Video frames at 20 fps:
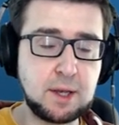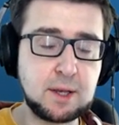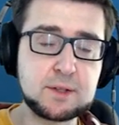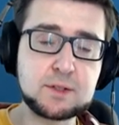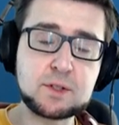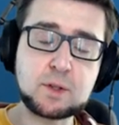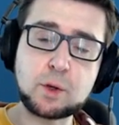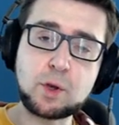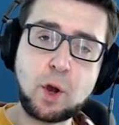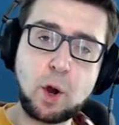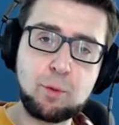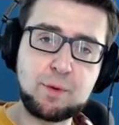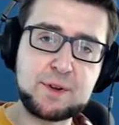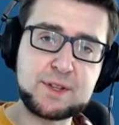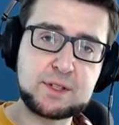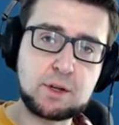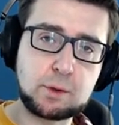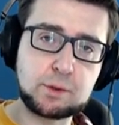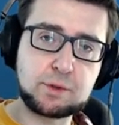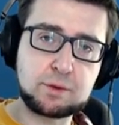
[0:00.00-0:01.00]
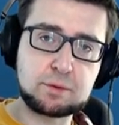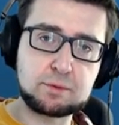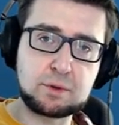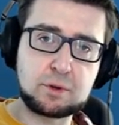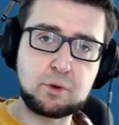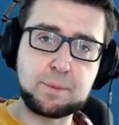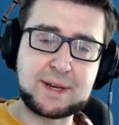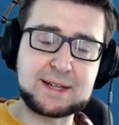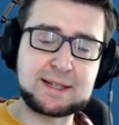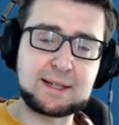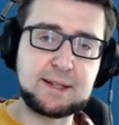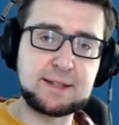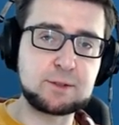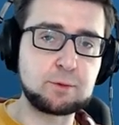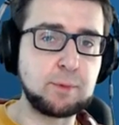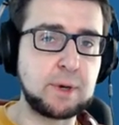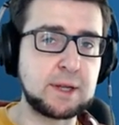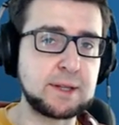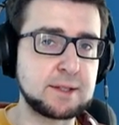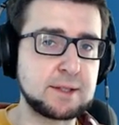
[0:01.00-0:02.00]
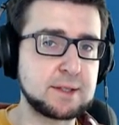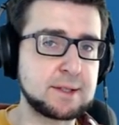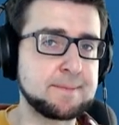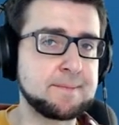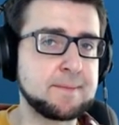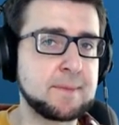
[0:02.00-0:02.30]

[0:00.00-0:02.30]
So you always go through the loop at least once.